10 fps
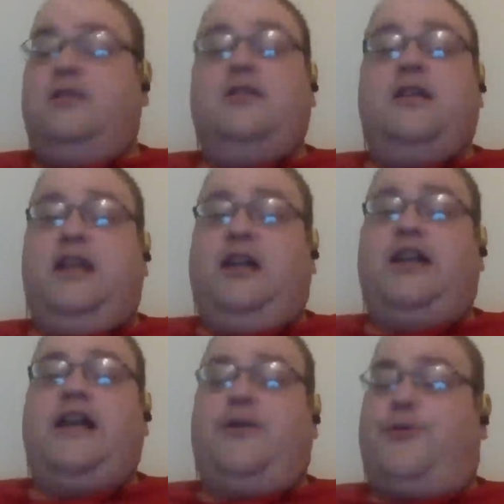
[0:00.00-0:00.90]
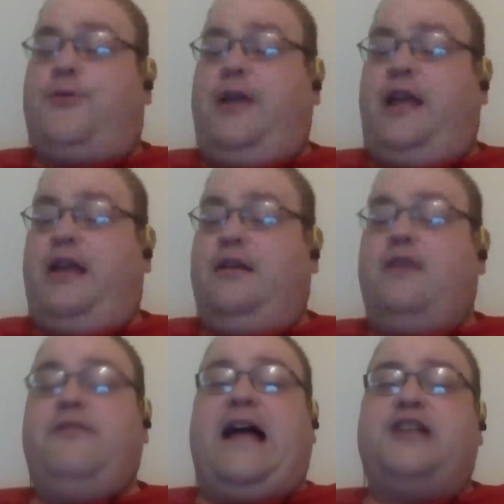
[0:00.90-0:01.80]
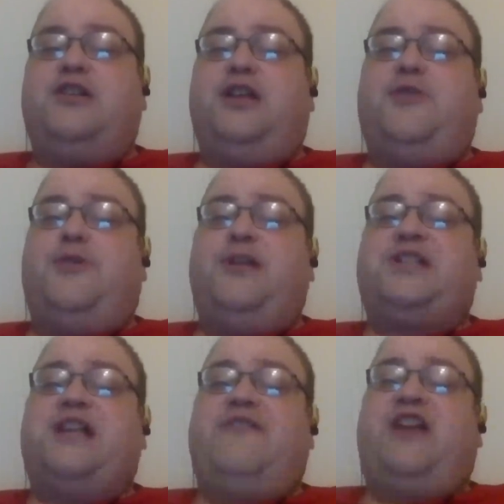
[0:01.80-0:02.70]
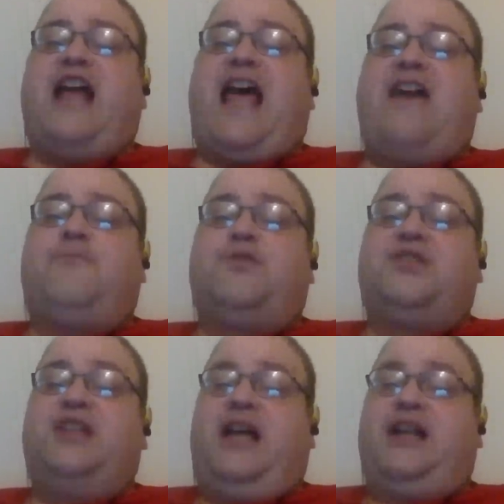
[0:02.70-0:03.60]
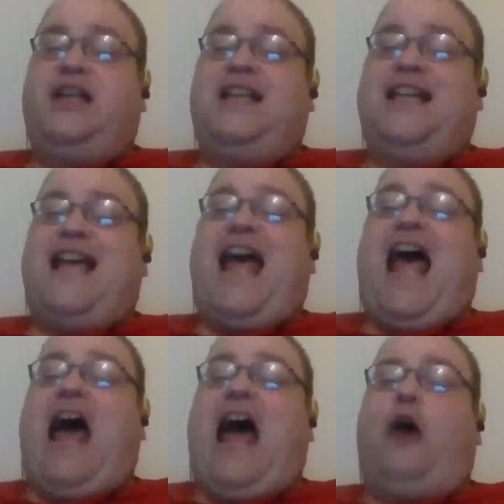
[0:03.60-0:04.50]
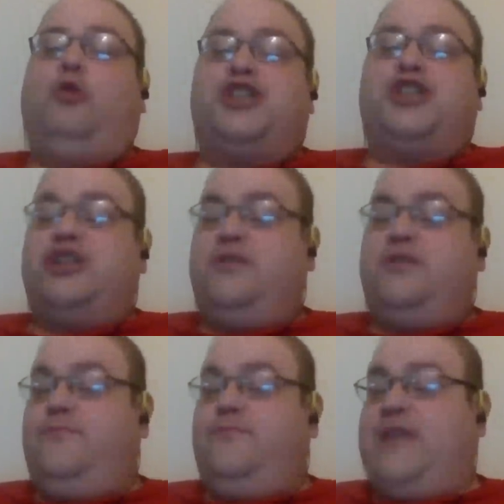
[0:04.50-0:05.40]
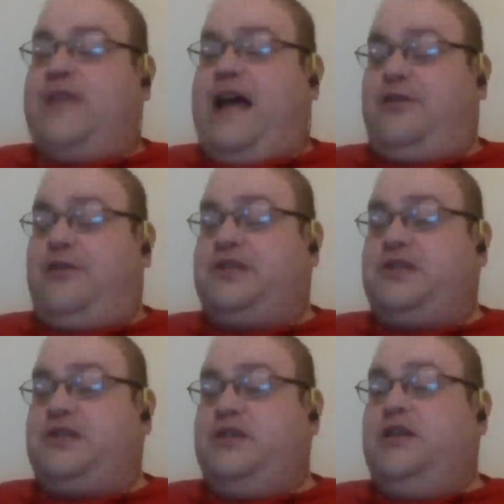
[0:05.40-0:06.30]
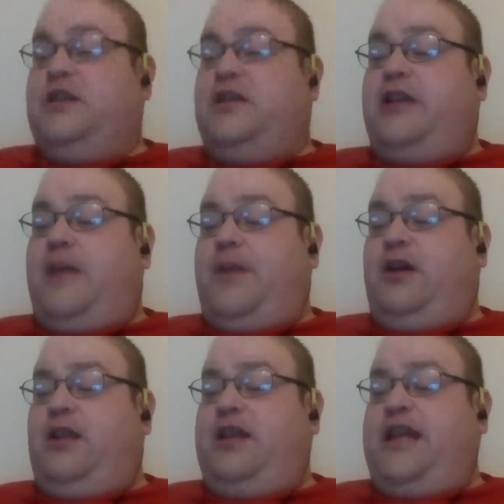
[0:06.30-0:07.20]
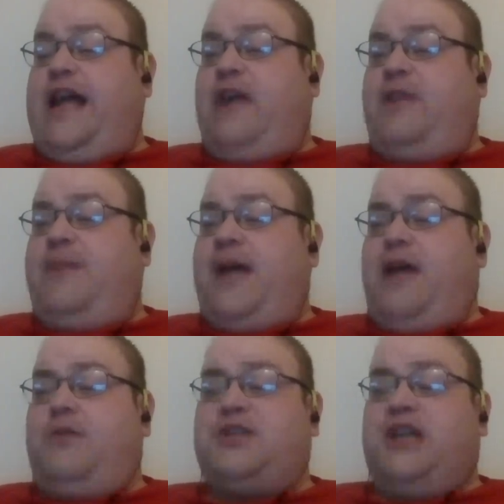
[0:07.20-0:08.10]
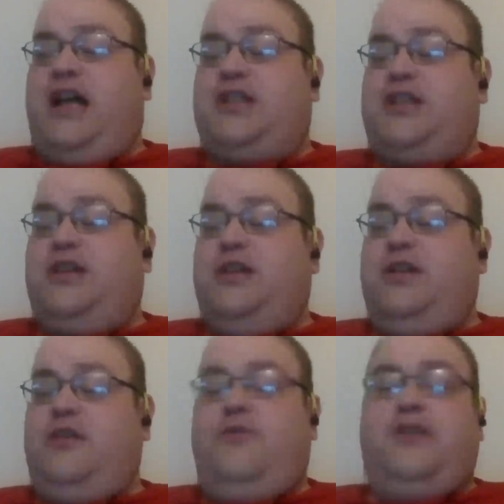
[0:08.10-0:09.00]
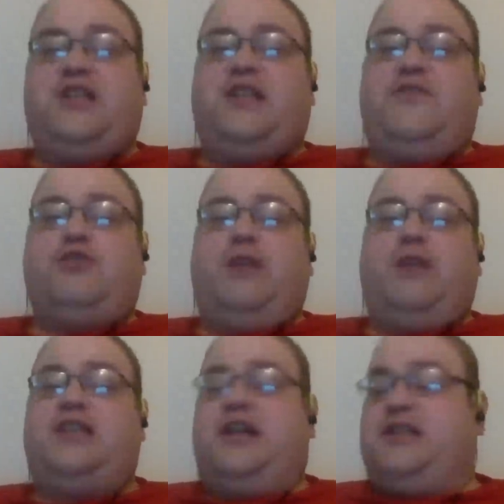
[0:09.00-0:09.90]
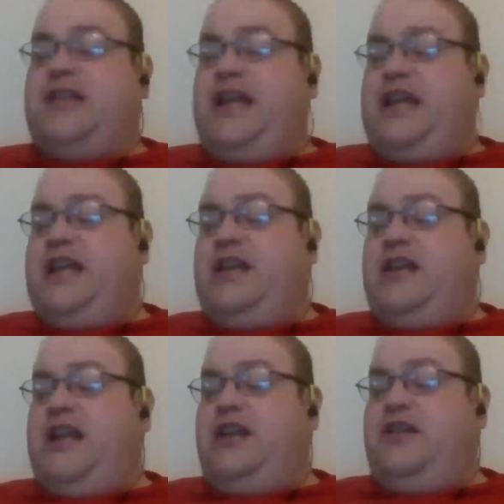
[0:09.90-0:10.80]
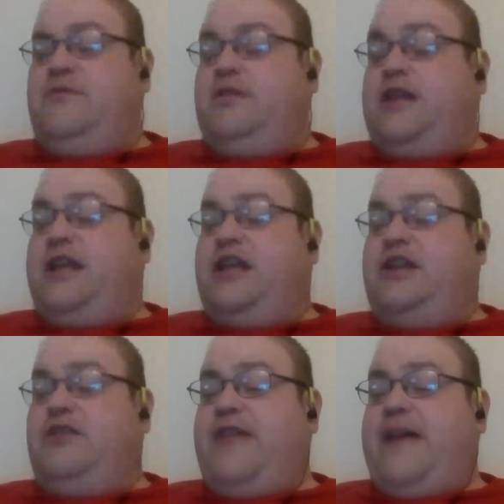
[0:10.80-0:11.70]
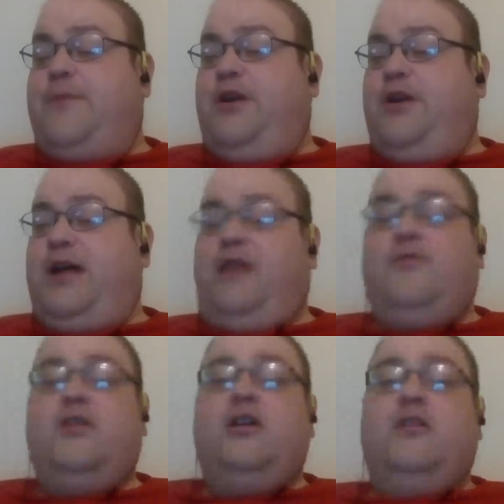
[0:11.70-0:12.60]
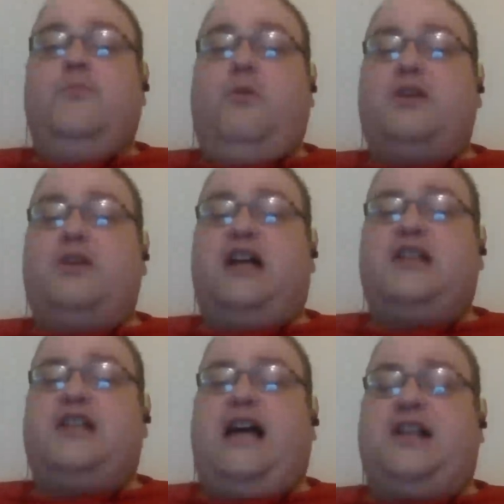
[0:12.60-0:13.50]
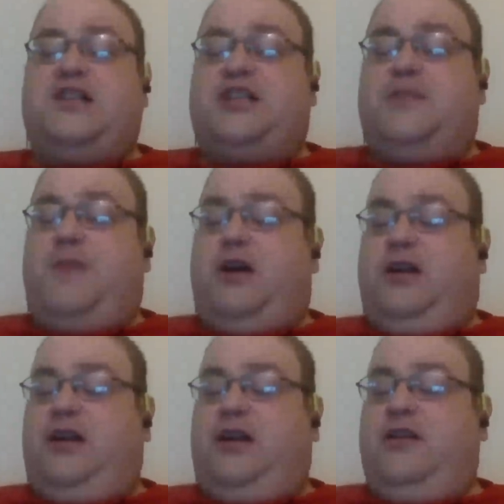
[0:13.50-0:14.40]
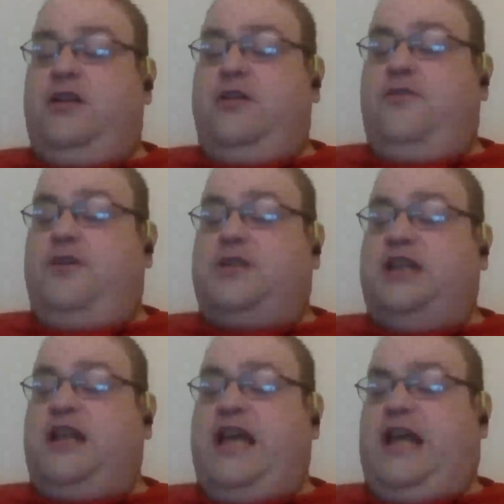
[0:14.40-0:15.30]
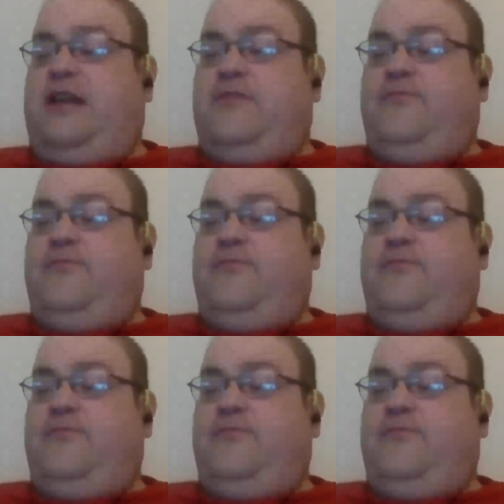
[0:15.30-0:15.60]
And they only nailed 3. That's only 37.5%. Ouch. That hurts. Now, Maryland did out-rebound Wisconsin 37-26. They did do that pretty well. But Wisconsin out-assisted Maryland 13-8.